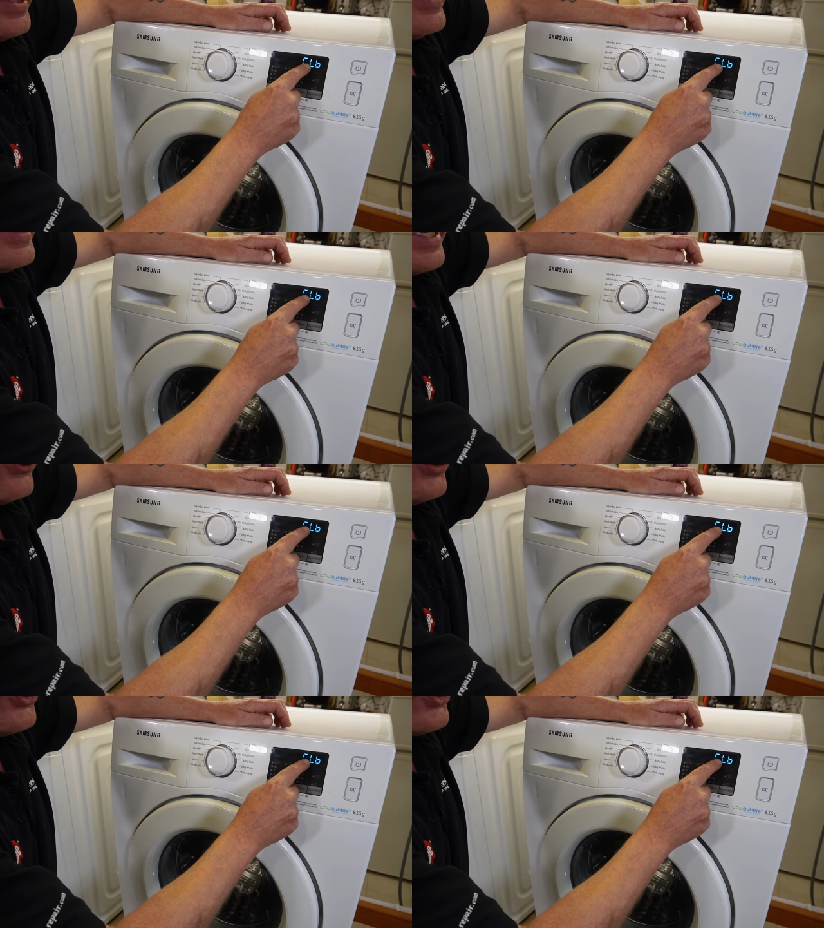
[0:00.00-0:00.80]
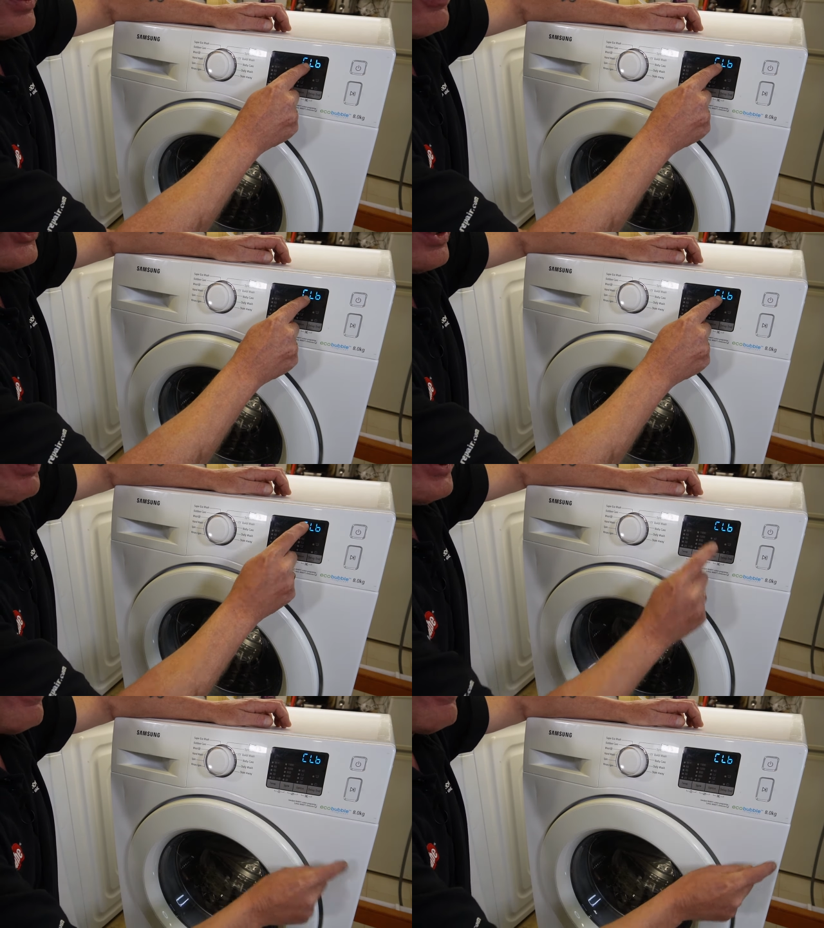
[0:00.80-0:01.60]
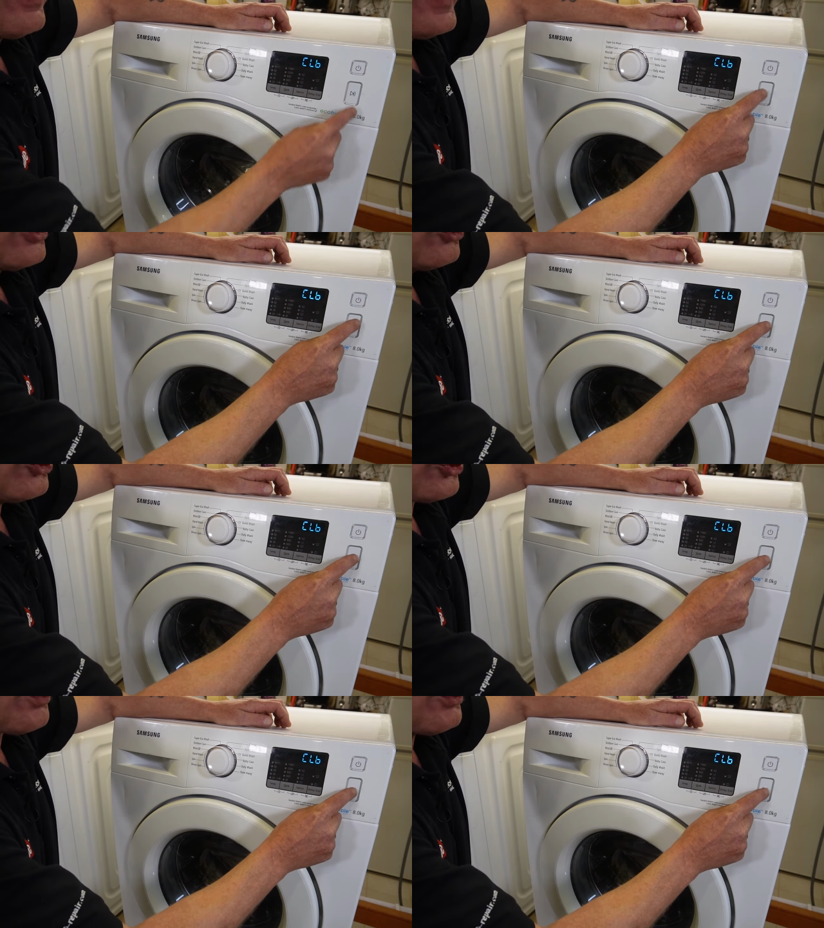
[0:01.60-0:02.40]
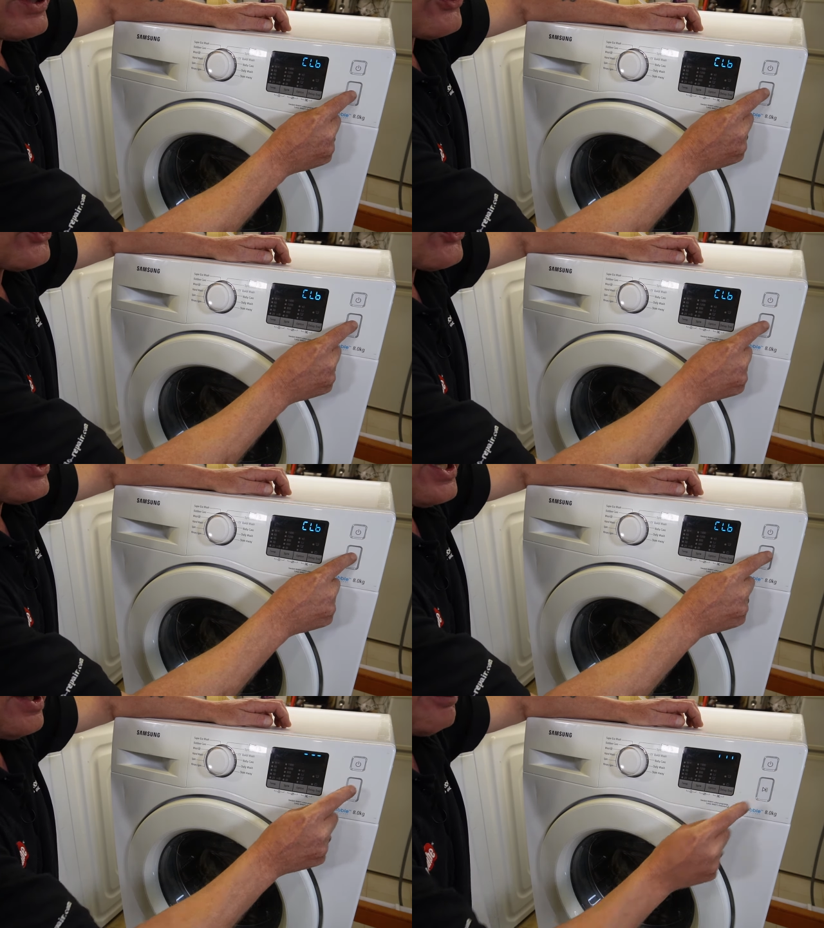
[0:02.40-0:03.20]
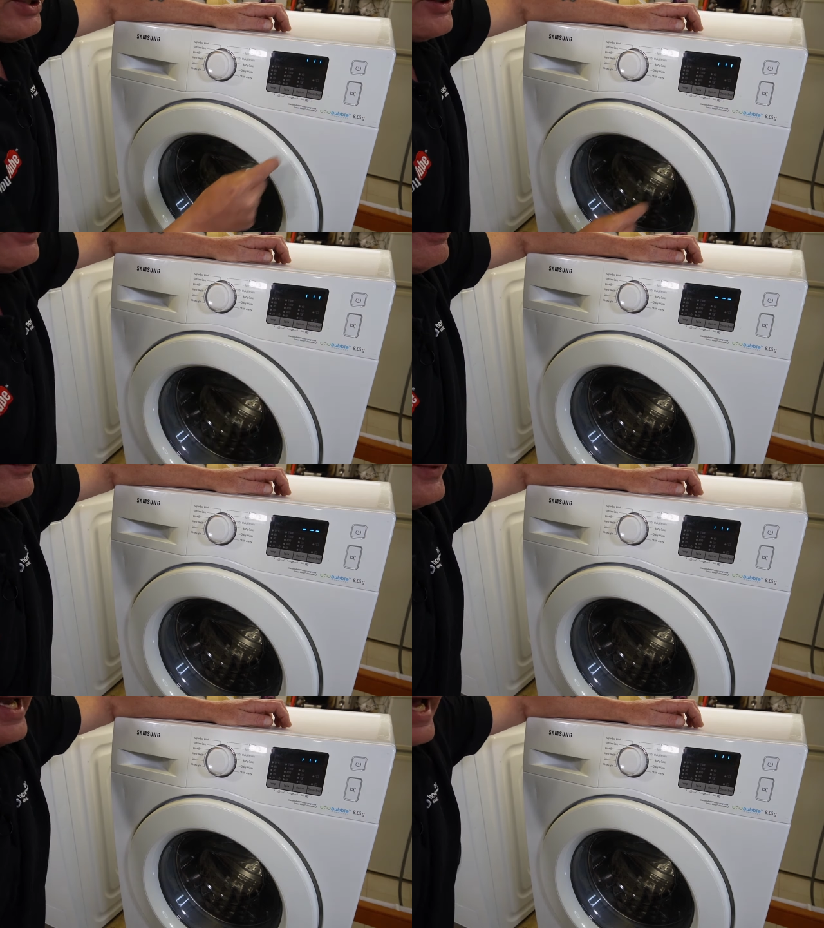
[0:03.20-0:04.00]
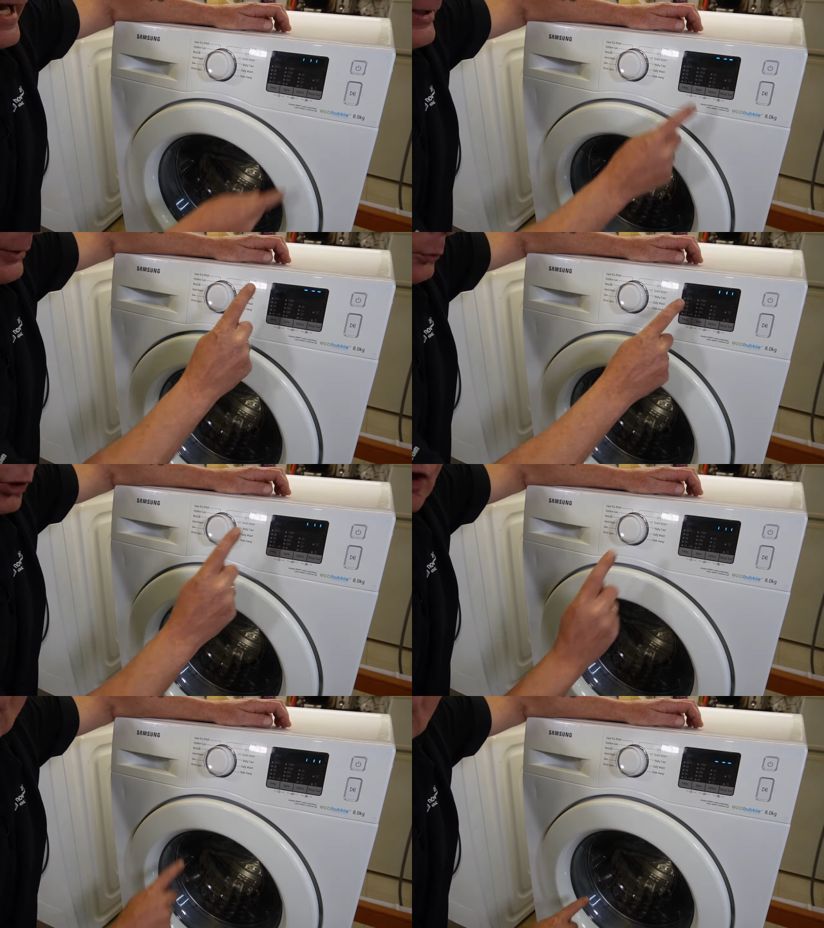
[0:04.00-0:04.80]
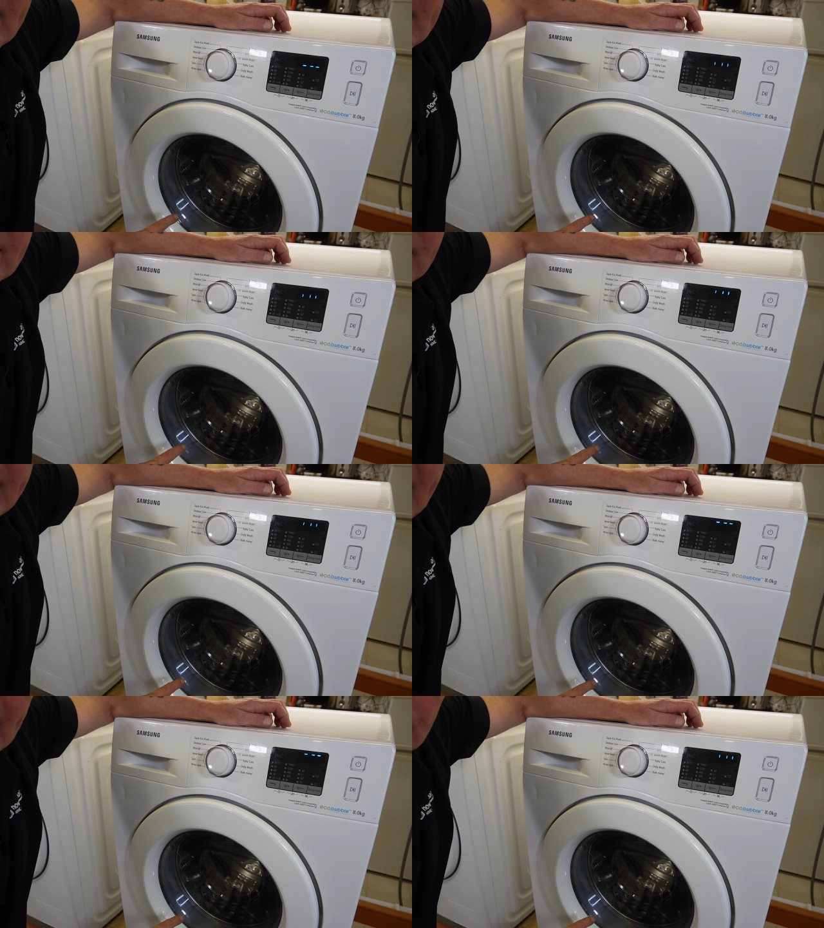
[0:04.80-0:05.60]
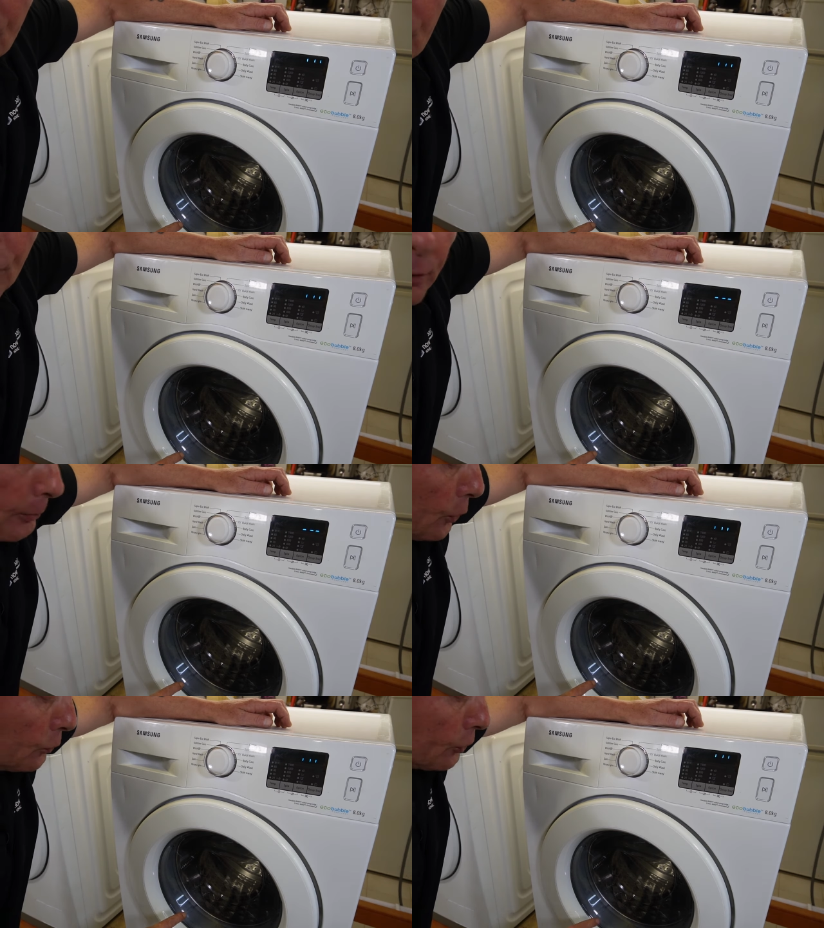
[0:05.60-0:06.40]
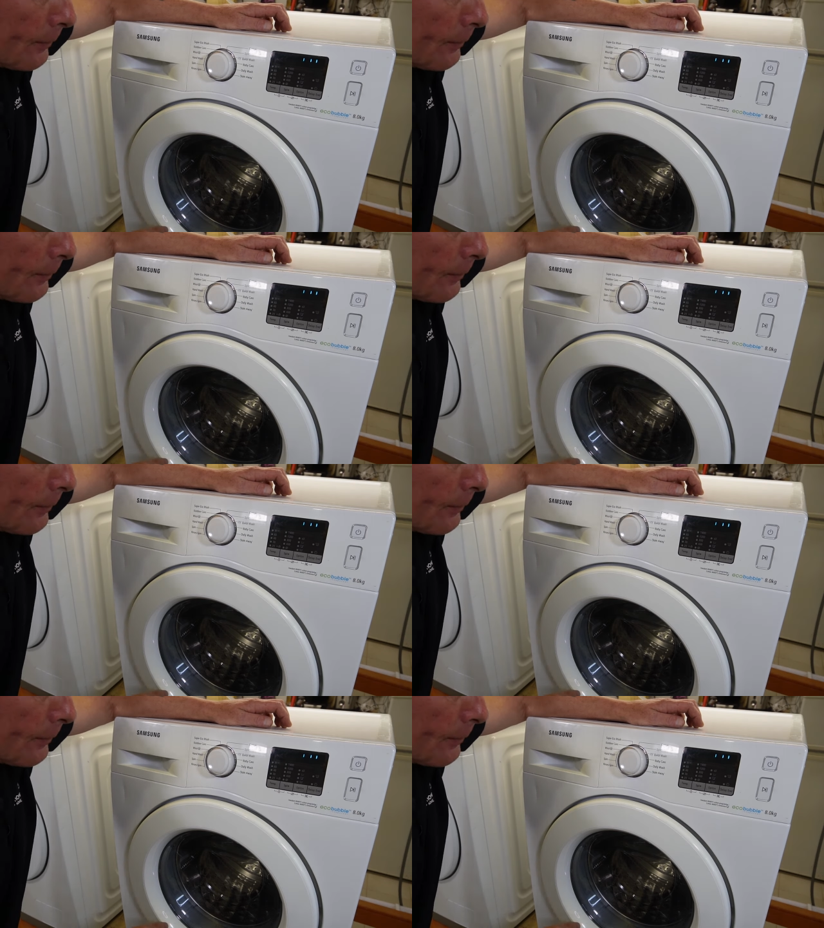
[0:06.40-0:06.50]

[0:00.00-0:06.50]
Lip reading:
[unreadable: no face in view]